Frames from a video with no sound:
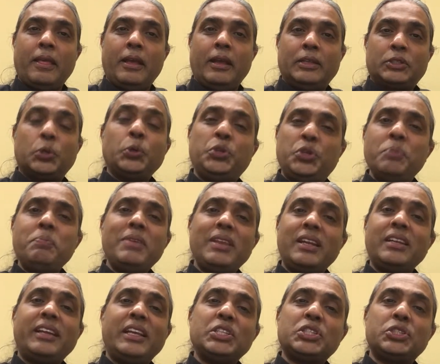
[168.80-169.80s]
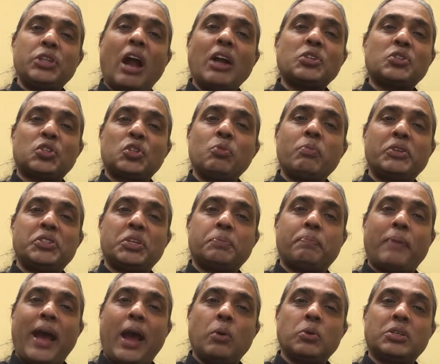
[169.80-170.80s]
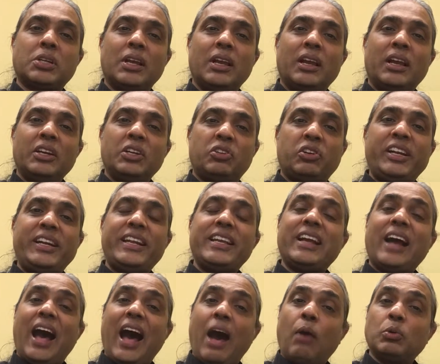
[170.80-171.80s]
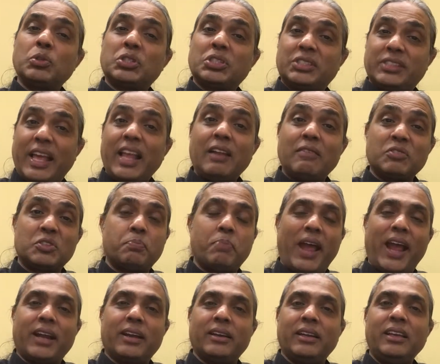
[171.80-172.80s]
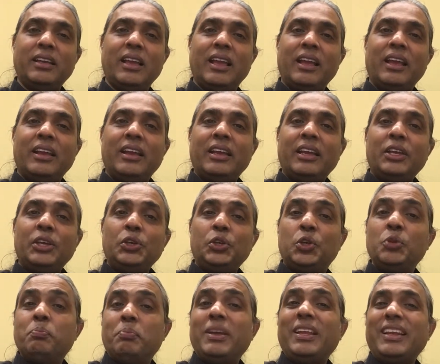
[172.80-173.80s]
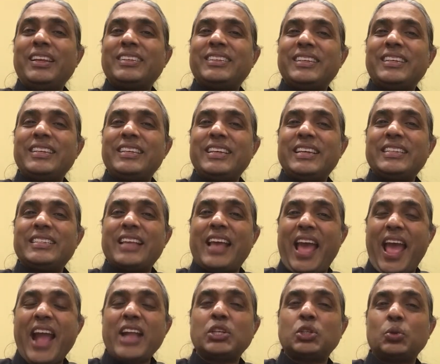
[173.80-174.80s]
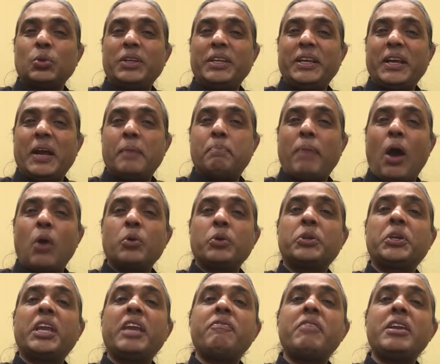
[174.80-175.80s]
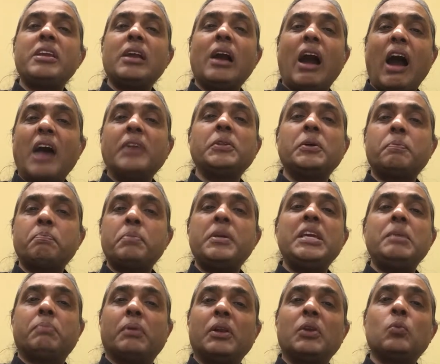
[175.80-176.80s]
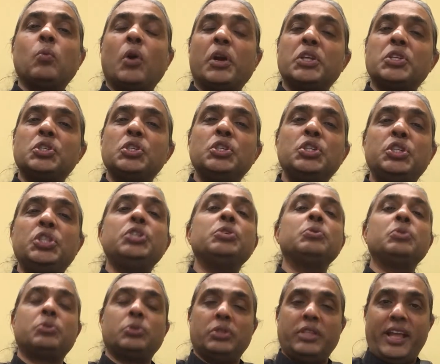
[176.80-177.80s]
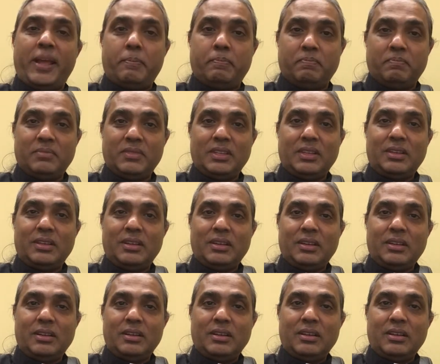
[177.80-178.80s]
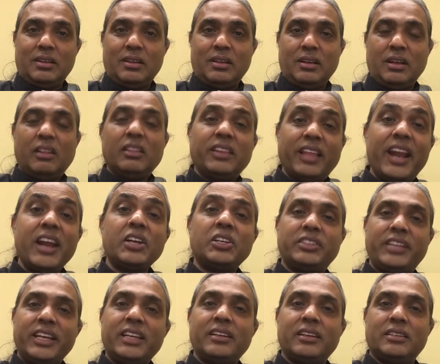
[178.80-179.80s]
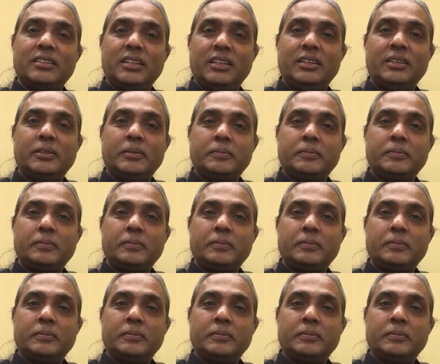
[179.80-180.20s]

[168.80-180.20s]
So humility is not so much about treating ourselves badly. Humility is actually about giving other people what is due to them, their dignity.